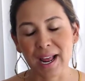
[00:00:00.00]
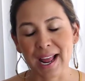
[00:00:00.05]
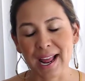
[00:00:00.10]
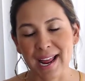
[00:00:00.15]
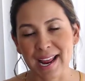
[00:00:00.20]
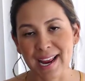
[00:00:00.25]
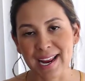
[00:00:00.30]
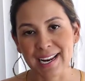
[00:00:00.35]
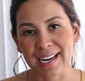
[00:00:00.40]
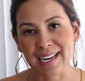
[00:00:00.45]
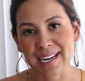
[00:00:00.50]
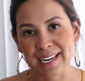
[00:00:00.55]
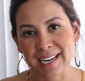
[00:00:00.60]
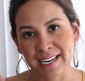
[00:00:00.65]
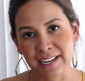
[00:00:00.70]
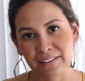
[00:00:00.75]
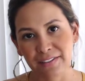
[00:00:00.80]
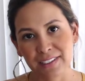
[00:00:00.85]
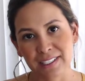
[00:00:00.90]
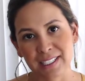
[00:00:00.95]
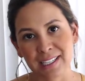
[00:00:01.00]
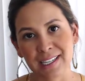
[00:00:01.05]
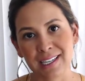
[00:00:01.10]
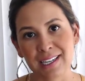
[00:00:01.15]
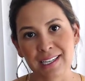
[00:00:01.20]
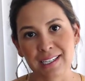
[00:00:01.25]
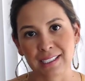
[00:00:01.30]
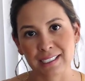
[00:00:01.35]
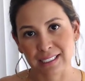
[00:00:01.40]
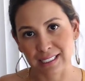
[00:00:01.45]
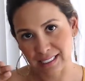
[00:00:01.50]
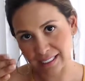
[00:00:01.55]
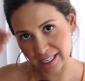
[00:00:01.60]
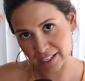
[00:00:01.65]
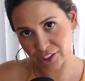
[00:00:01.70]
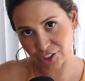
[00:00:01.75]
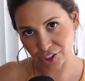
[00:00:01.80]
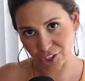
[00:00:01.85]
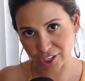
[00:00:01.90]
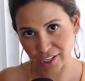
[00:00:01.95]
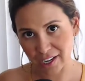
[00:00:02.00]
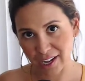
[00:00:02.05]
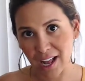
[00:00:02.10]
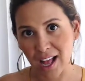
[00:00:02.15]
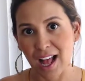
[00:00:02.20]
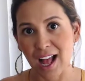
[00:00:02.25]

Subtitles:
a EFT session